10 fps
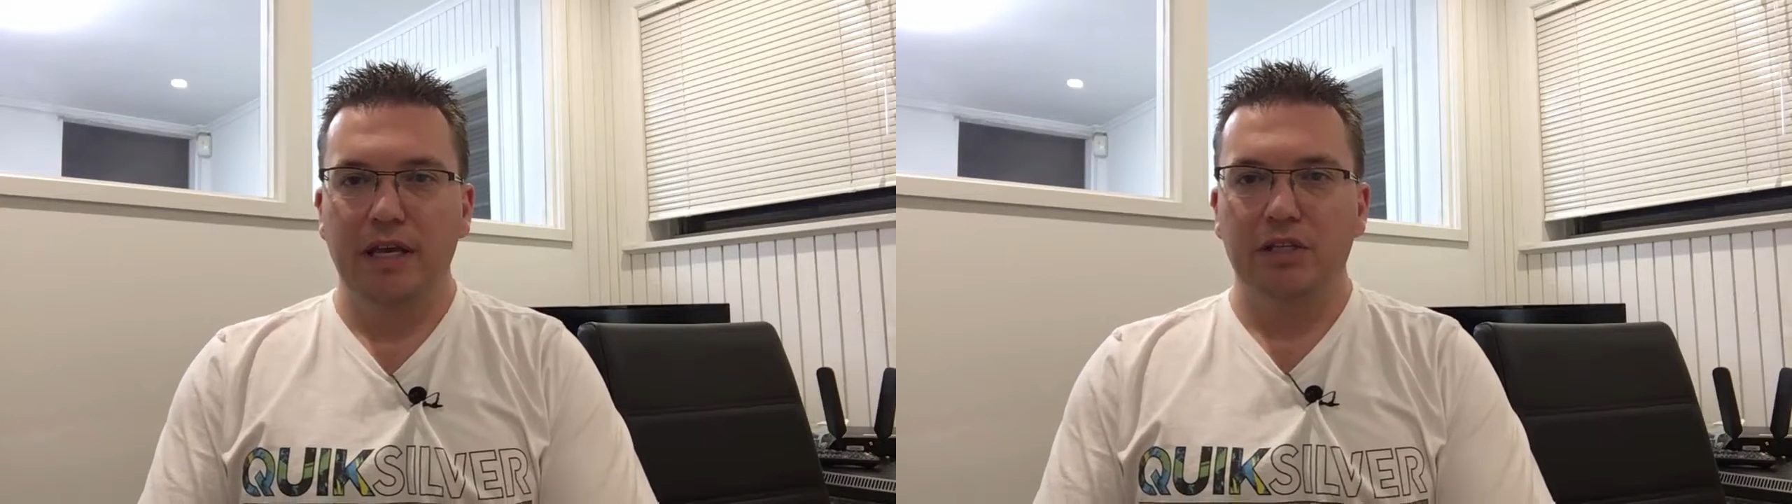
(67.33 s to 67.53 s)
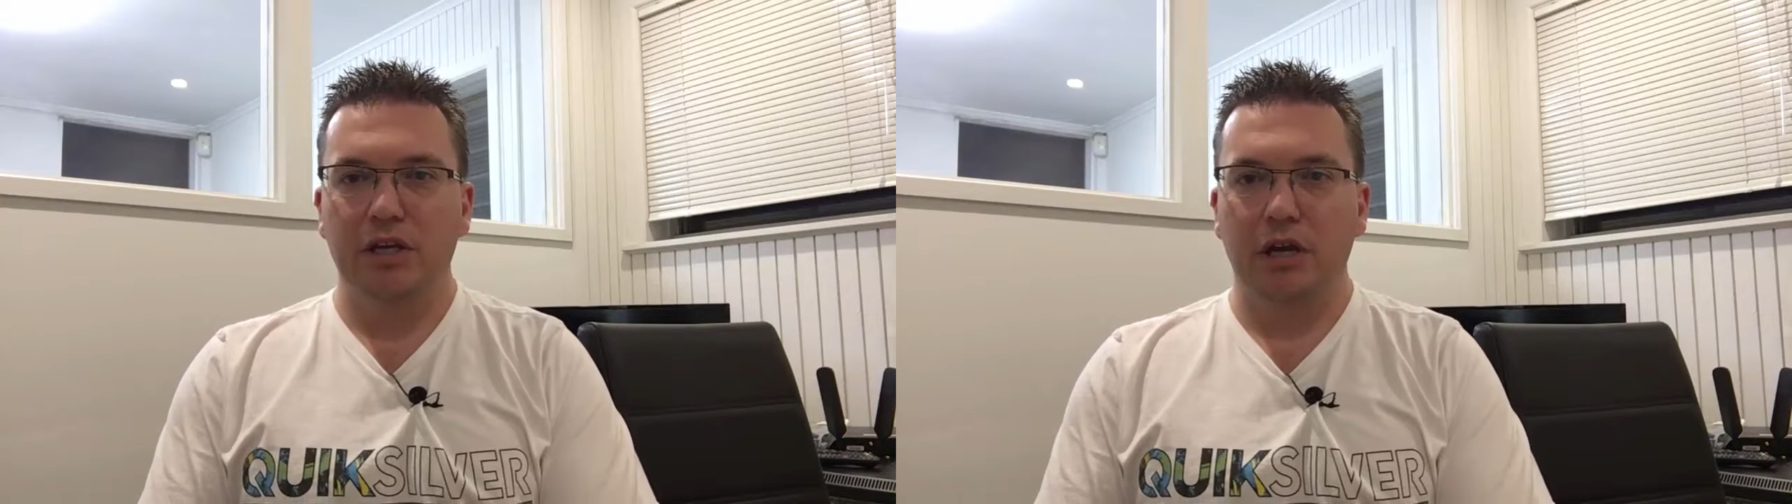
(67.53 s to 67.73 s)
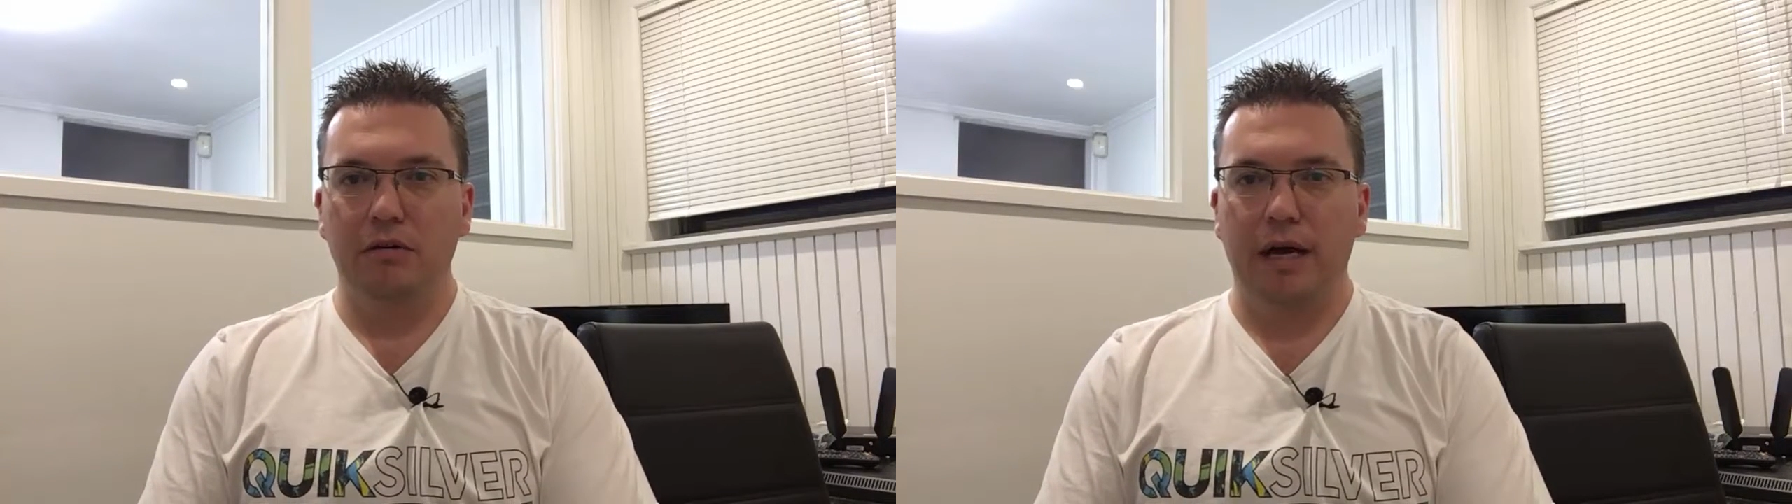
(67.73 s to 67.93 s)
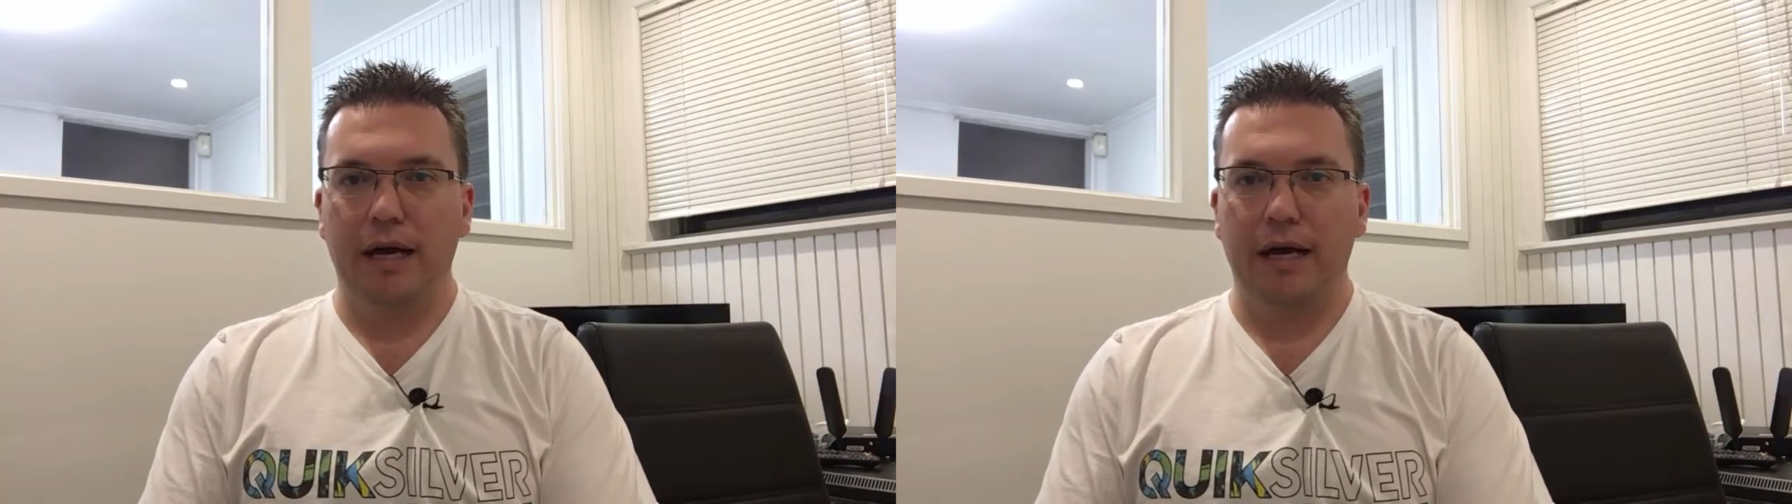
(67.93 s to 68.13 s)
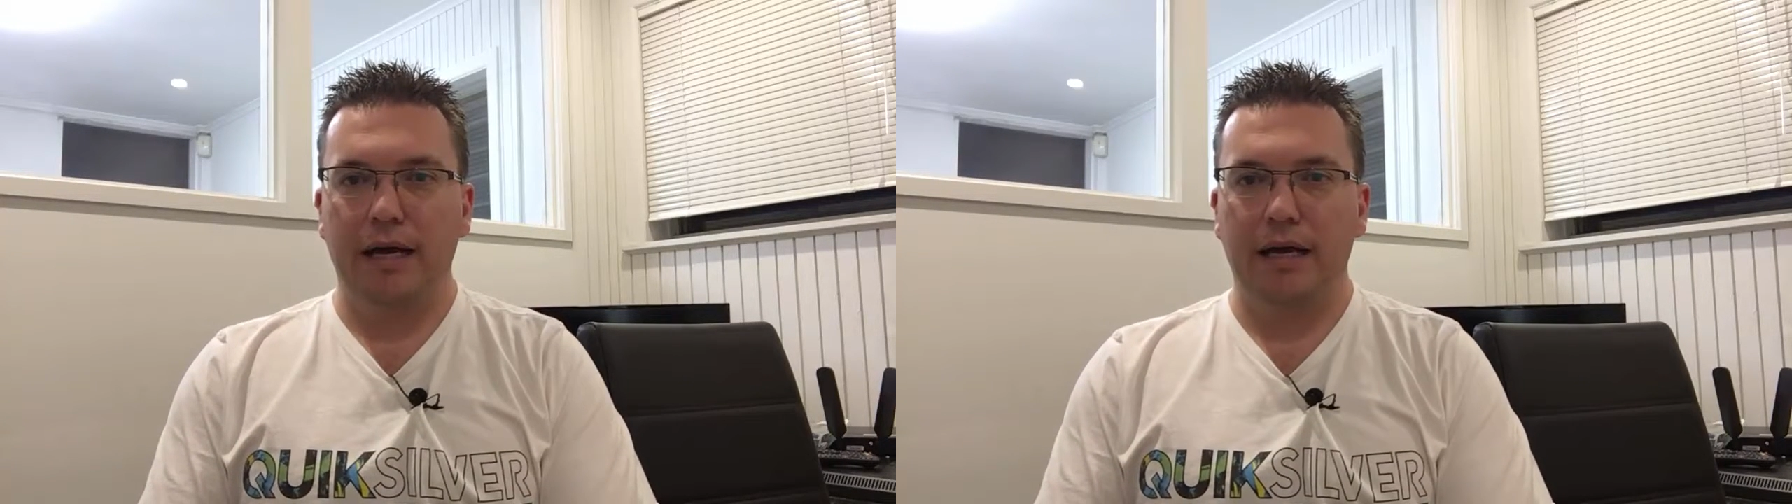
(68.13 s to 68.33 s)
So
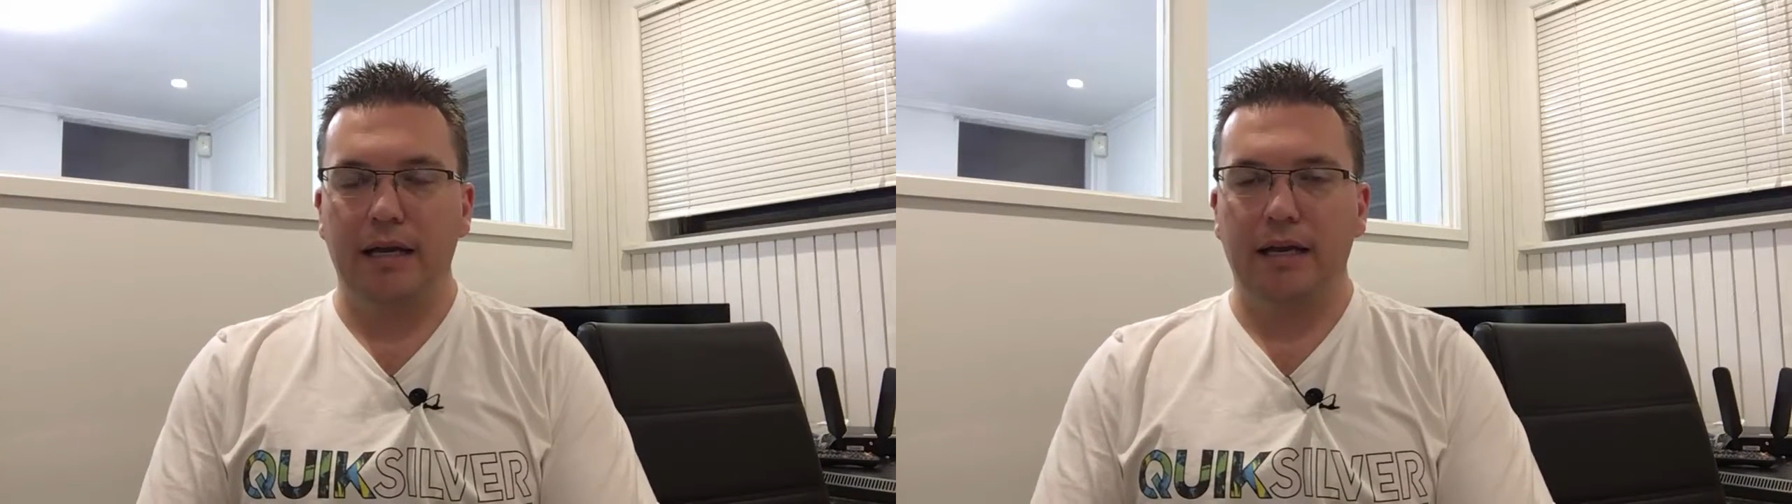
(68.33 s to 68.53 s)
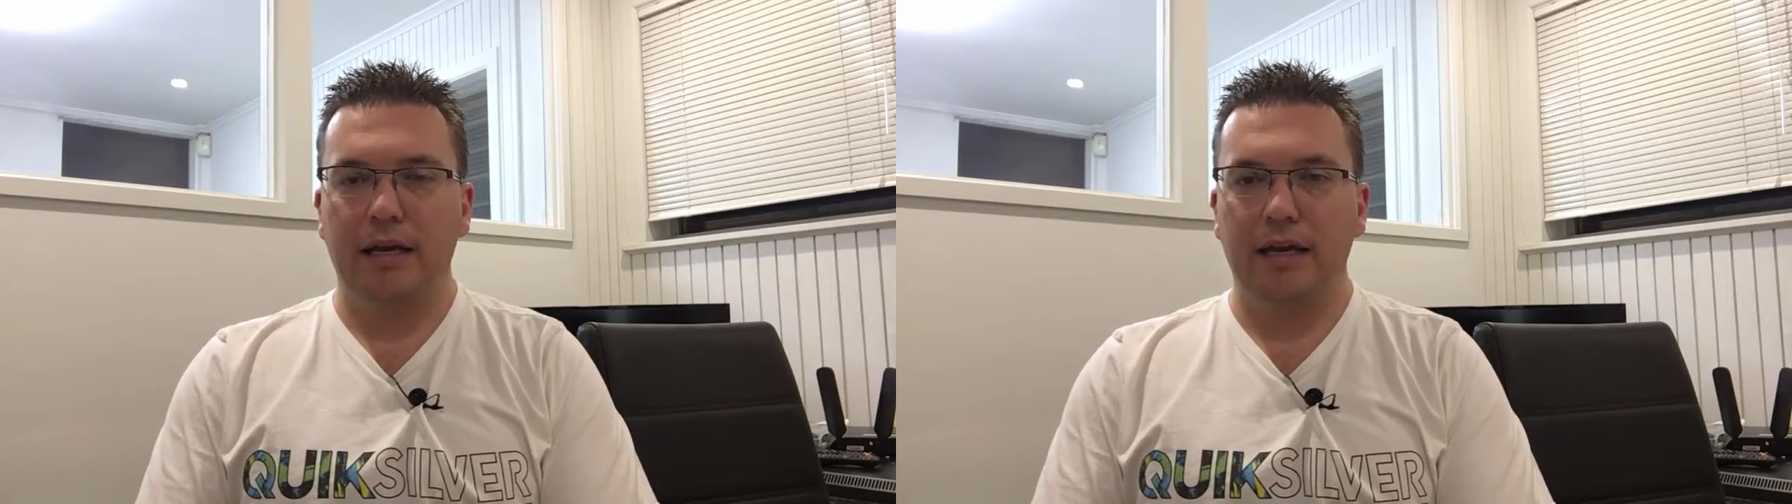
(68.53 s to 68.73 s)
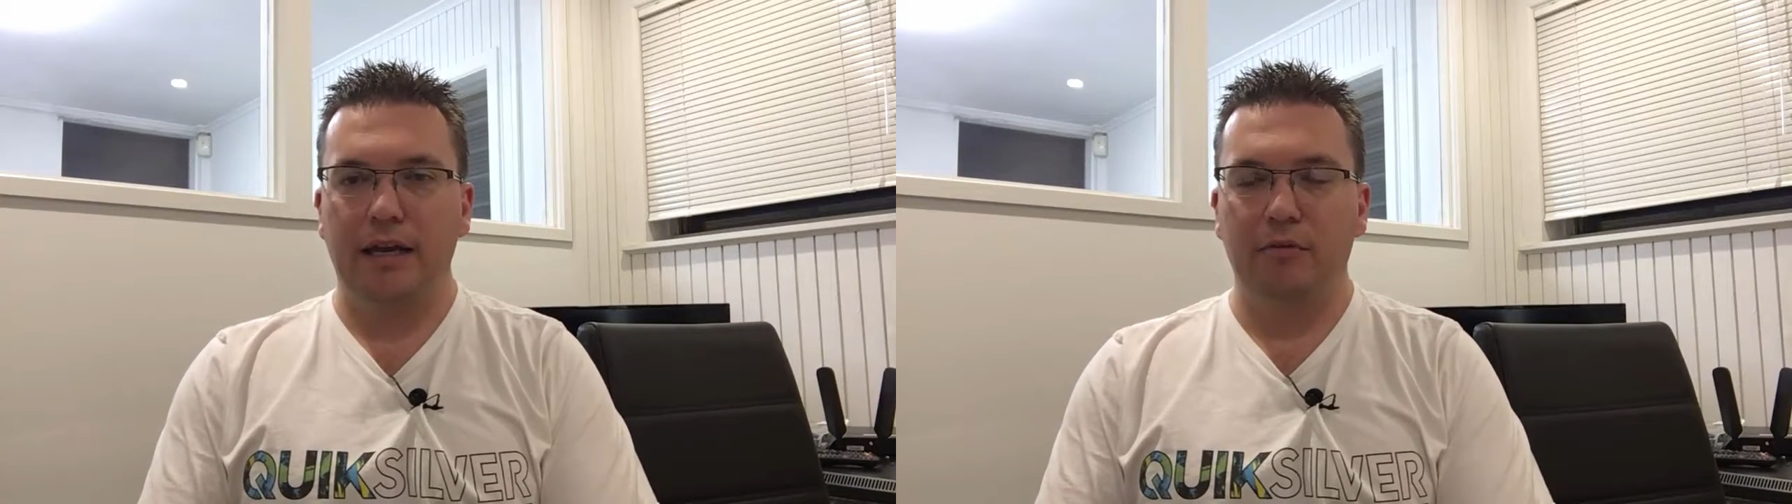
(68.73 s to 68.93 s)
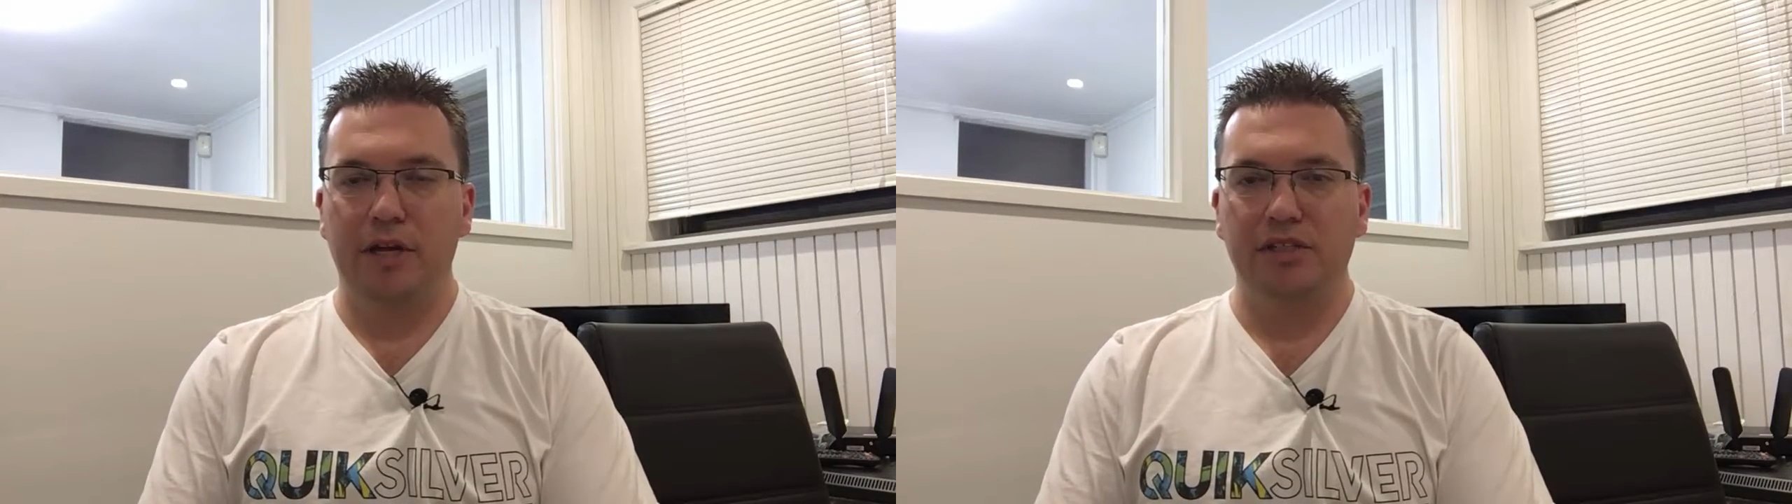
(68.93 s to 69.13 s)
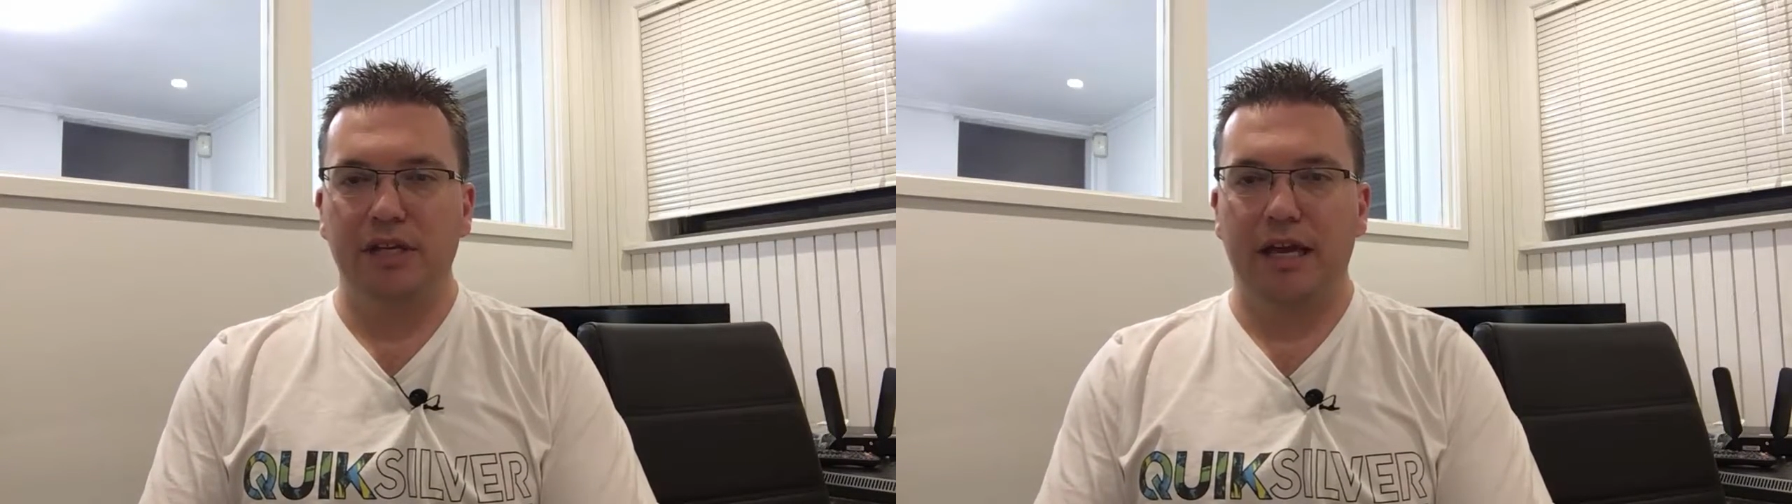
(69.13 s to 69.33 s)
anyways,